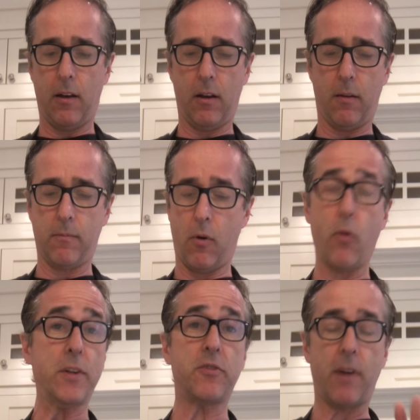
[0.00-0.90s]
Um,
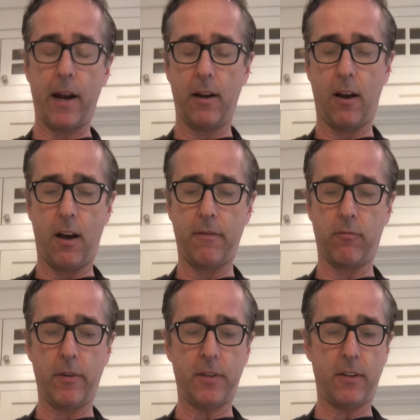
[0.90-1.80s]
always dry it off,
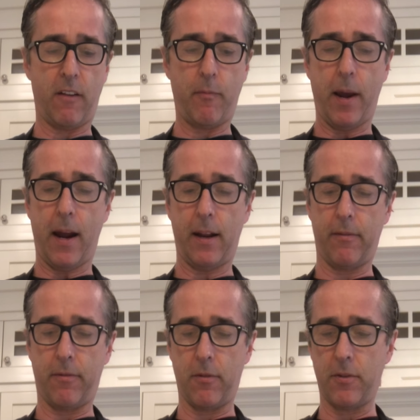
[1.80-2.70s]
rinse it off, pat
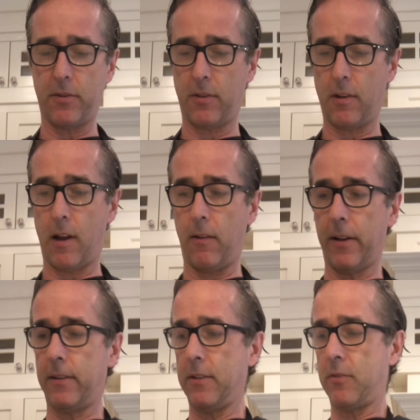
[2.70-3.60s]
it first. I
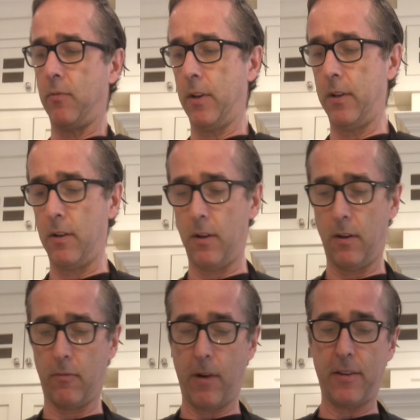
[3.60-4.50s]
like this one,
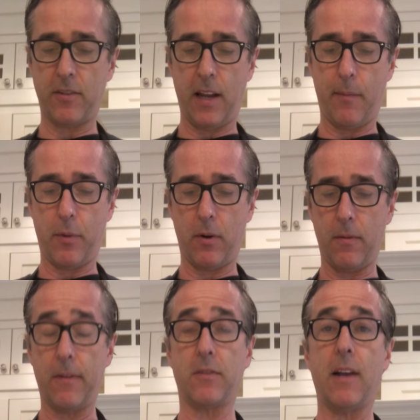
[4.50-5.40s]
uh, red snapper.
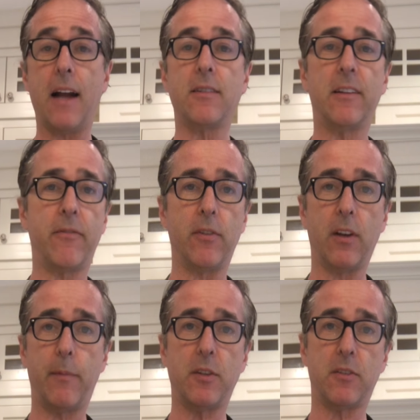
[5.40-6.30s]
There's lots of different
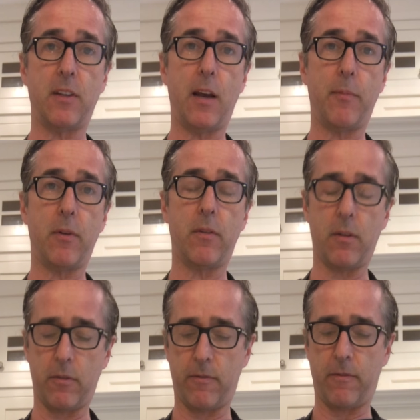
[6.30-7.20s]
types of snapper.
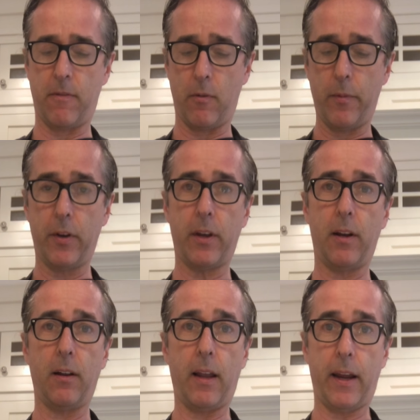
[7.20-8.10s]
There's
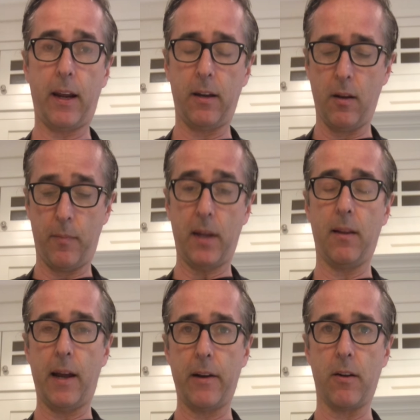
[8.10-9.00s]
vermilion, lane,
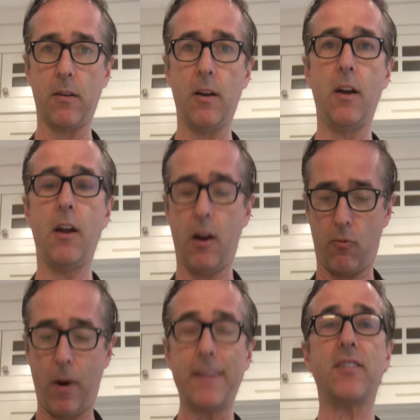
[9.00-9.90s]
beeliner.
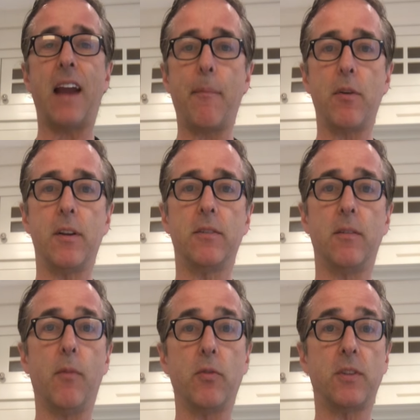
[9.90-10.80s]
Red snapper is
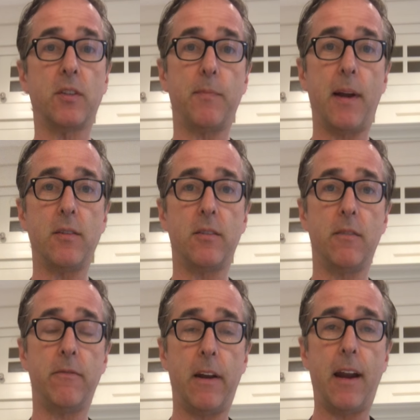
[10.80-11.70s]
the most
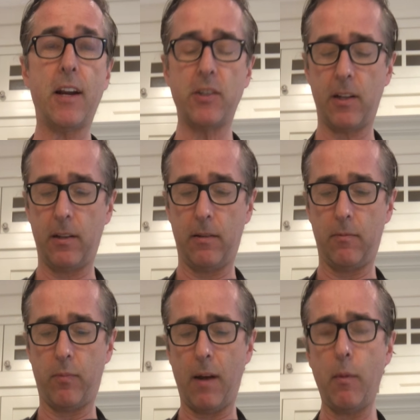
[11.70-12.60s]
expensive and actually
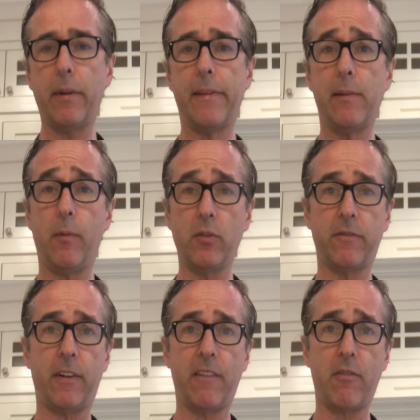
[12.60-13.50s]
probably the
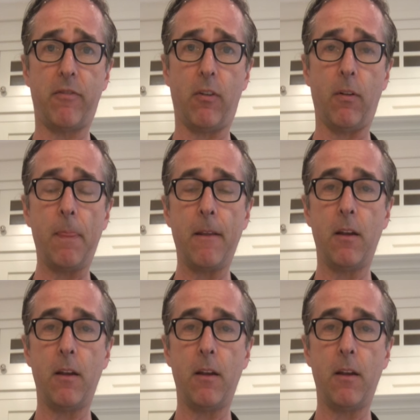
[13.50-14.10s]
most flavorful.